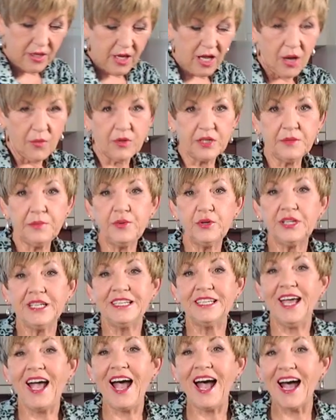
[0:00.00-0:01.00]
I want to put
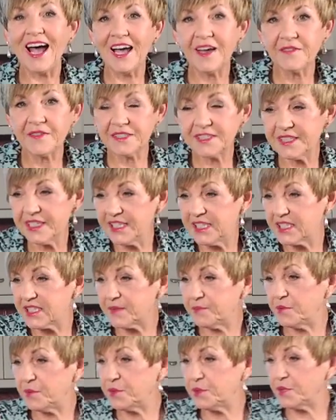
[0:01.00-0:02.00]
in half a
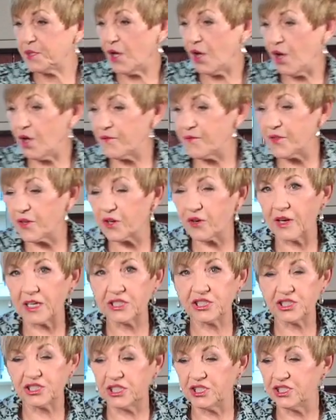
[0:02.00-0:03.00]
teaspoon of the
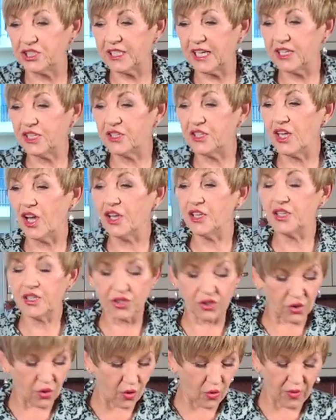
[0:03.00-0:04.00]
crushed ginger. Now you know you
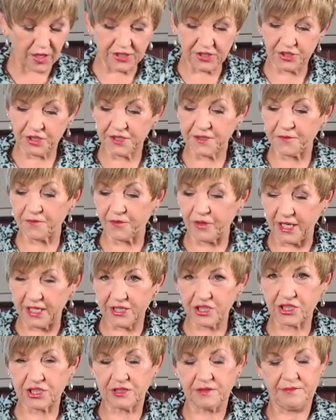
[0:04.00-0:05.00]
can always use
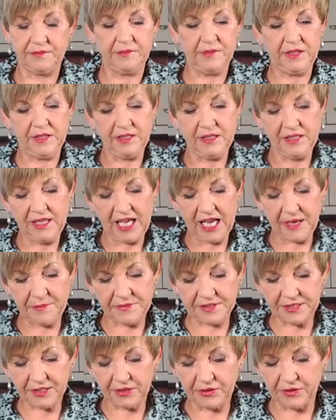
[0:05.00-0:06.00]
fresh,
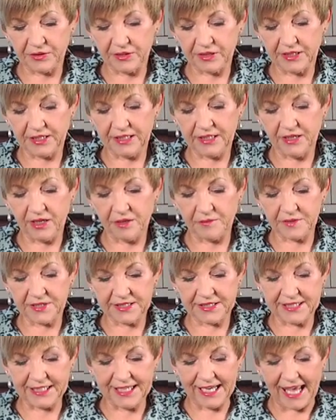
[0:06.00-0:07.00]
absolutely. I'm
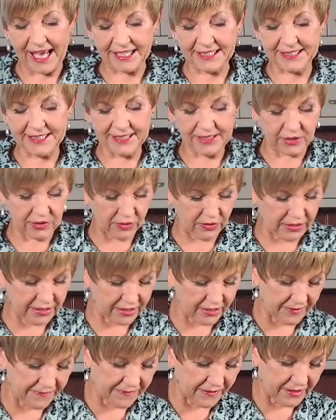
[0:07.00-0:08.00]
just a lazy cook
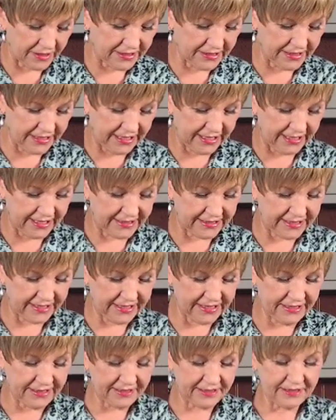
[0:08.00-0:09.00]
and I find it
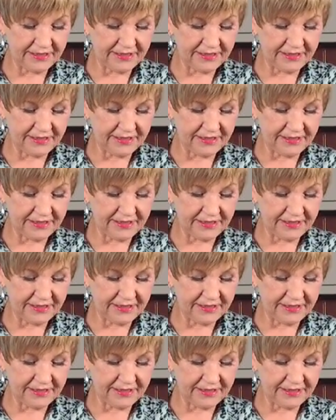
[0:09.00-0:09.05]
easy.